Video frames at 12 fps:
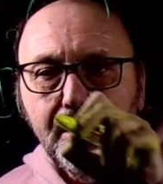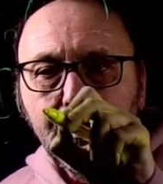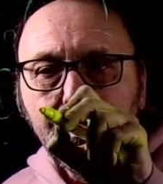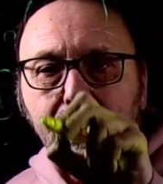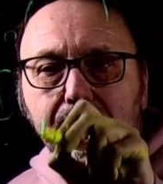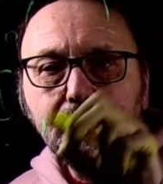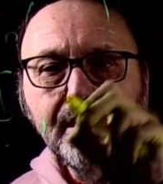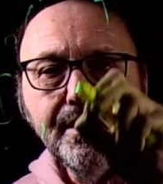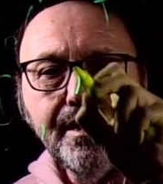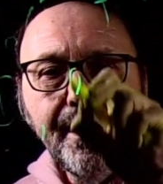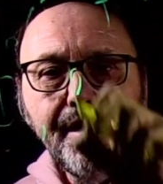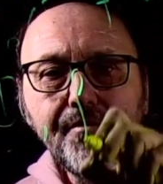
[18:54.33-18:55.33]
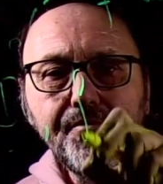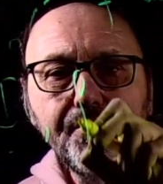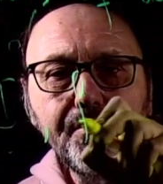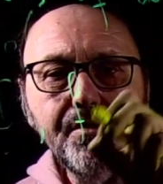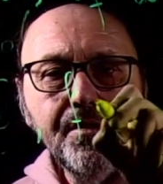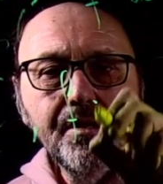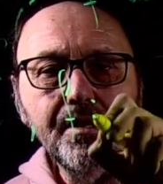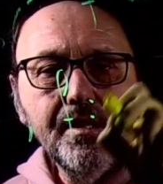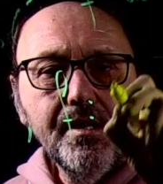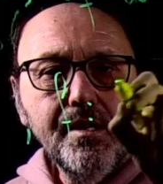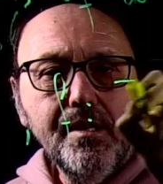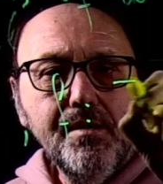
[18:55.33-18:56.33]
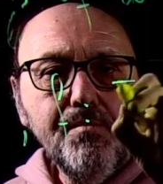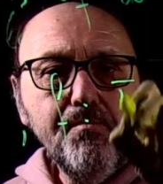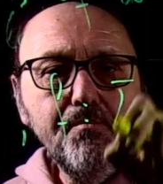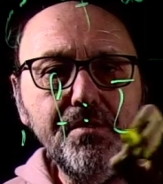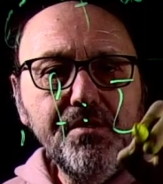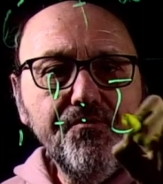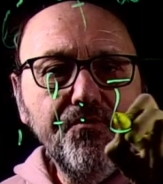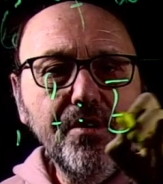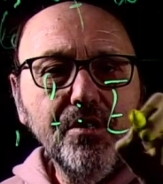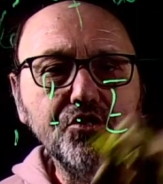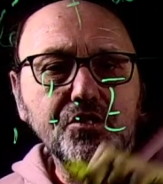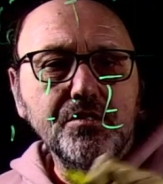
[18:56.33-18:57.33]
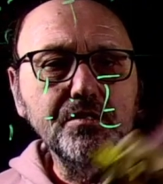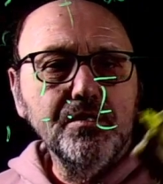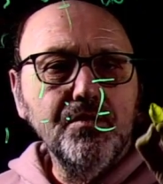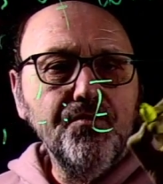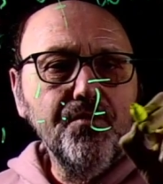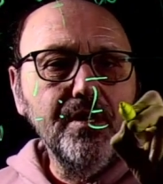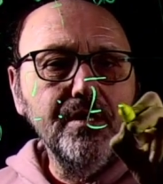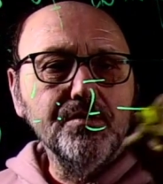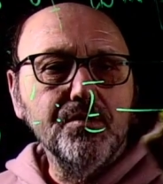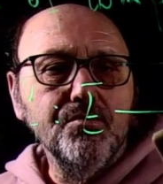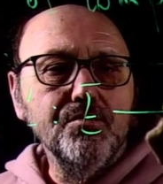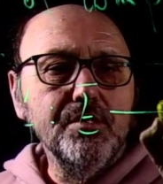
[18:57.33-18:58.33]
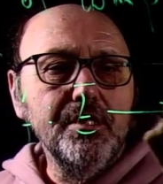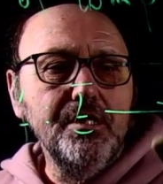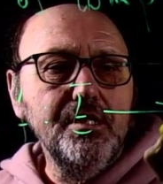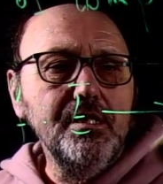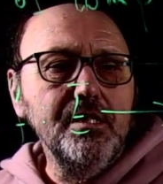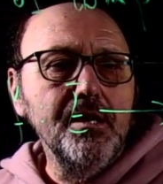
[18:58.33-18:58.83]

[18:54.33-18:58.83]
and let F be a function defined on E